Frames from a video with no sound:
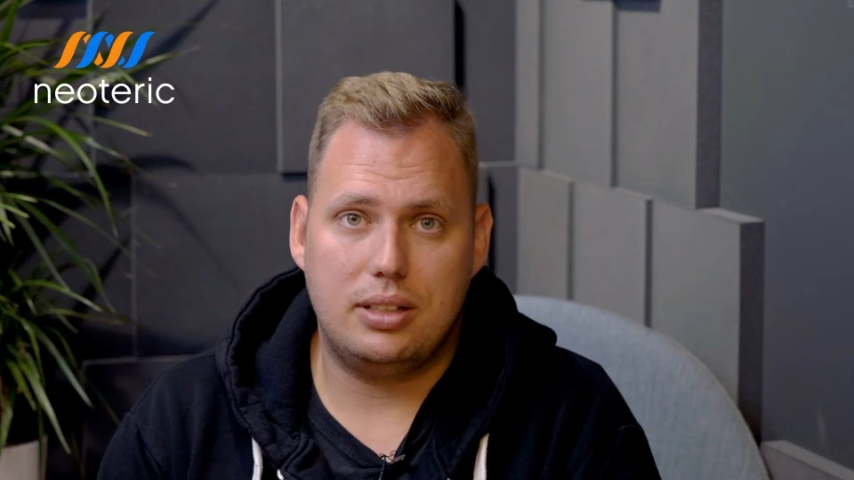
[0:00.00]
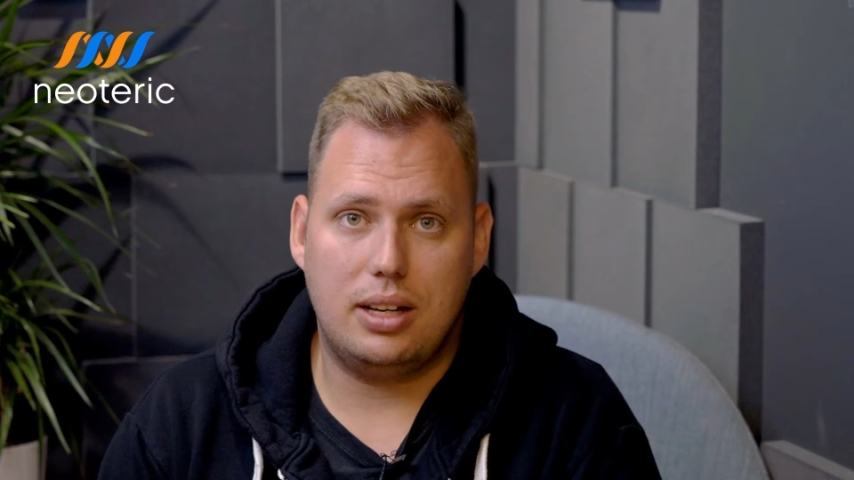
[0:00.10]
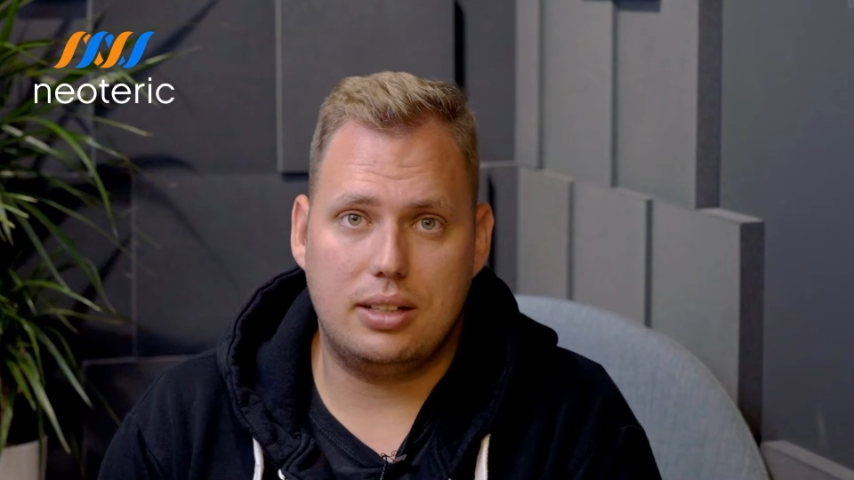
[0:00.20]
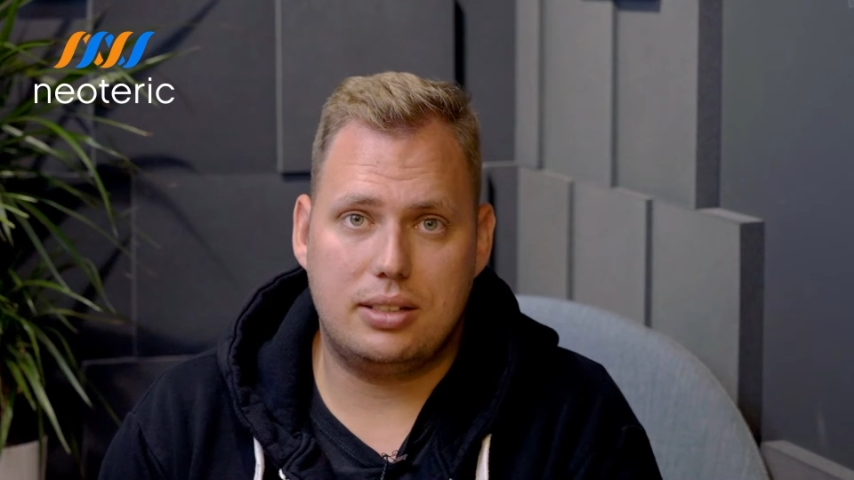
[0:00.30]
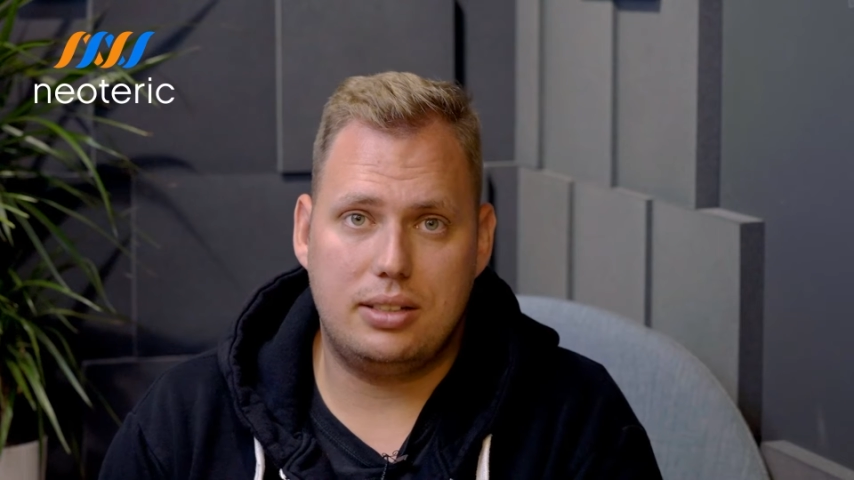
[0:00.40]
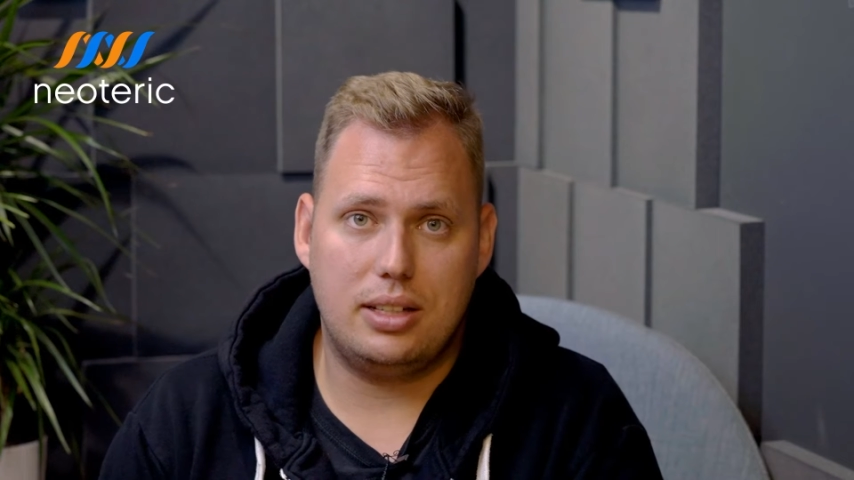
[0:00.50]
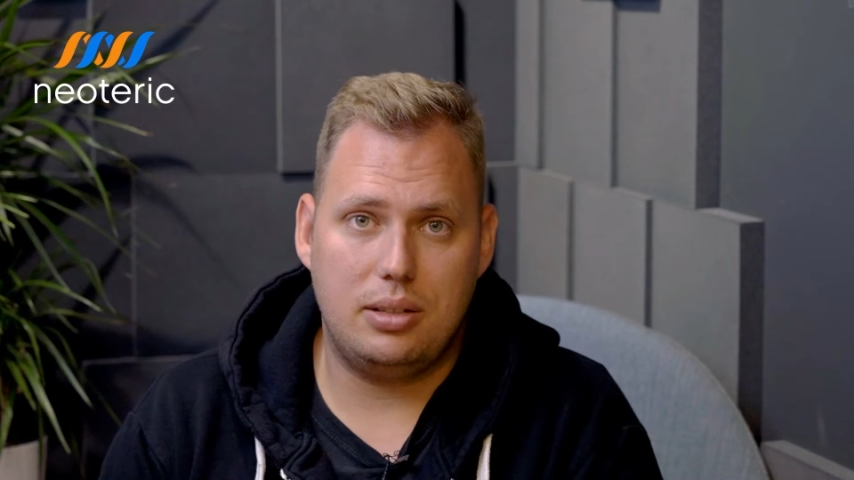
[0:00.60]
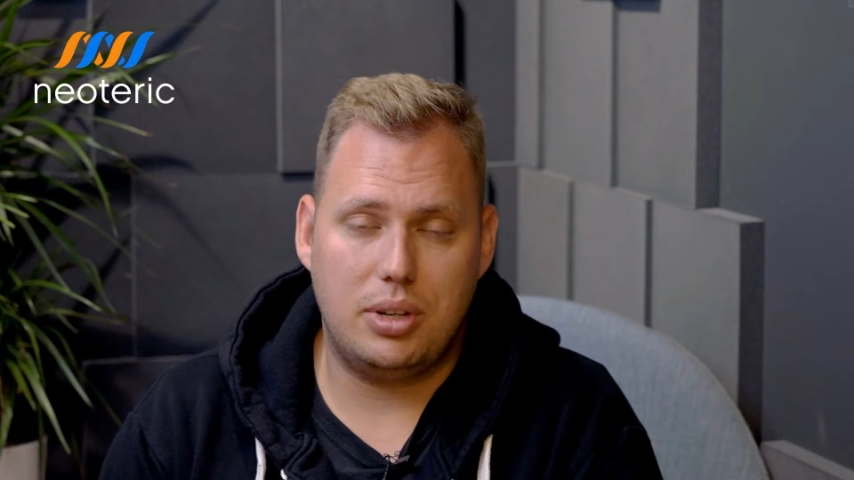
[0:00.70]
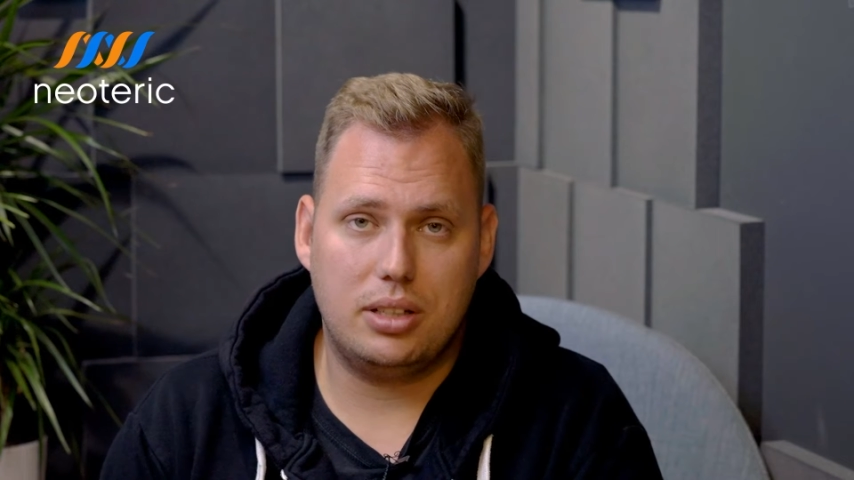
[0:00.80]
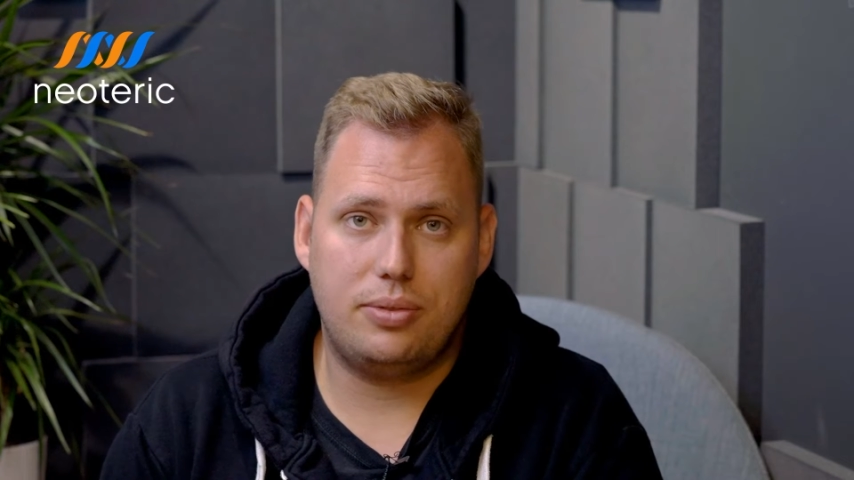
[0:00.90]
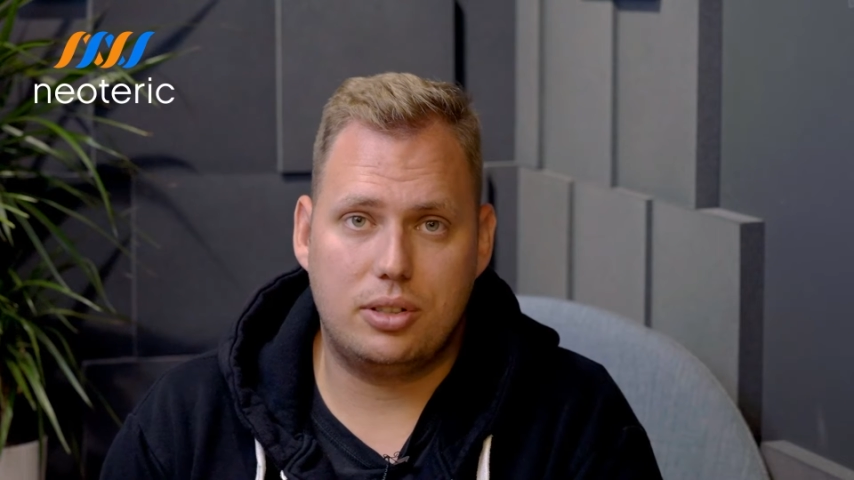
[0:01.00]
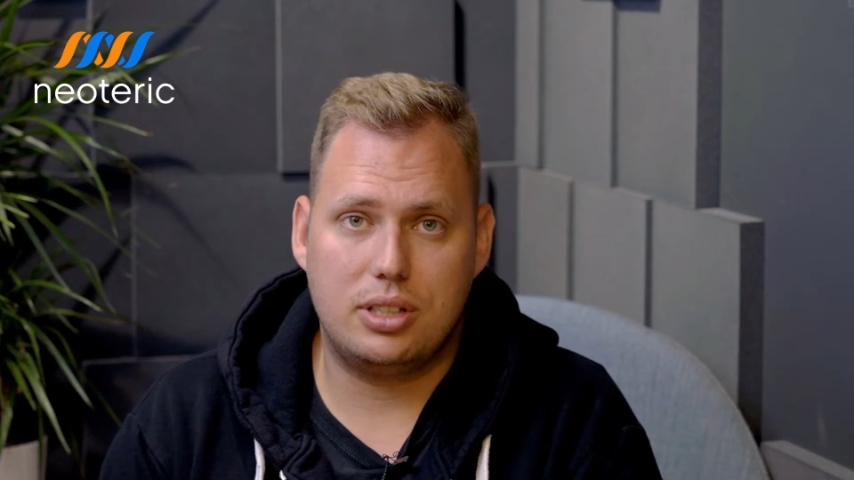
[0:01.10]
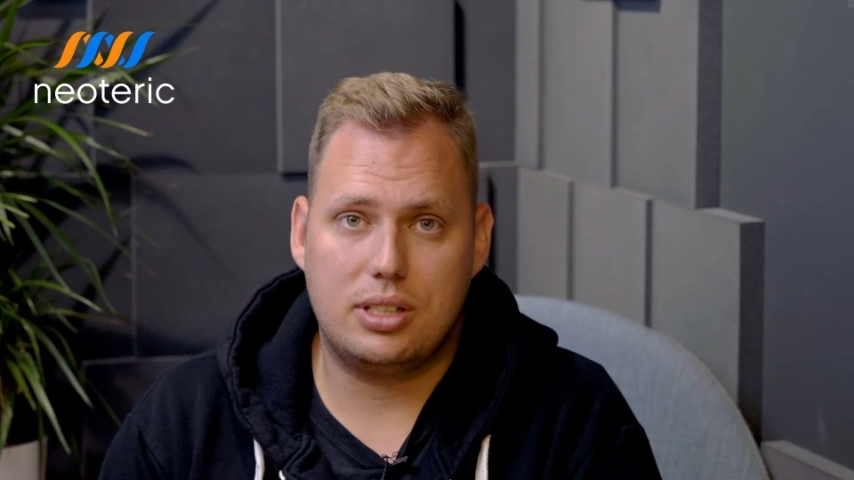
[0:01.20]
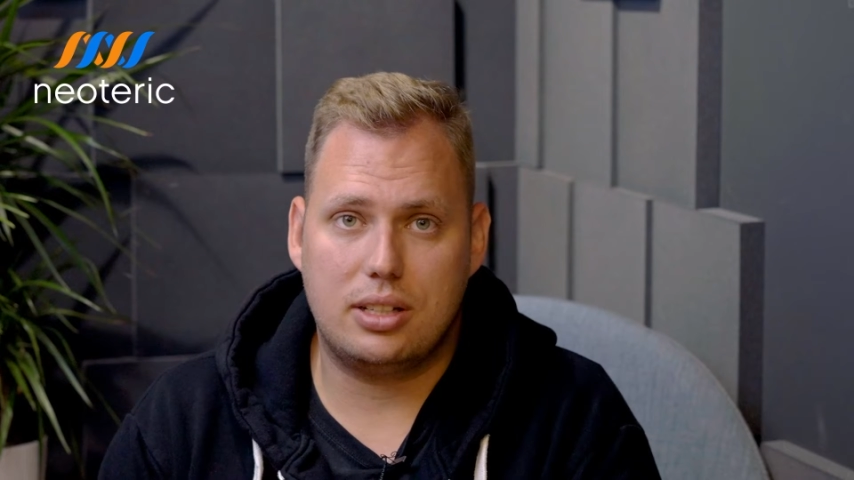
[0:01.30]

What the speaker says: that the demand for this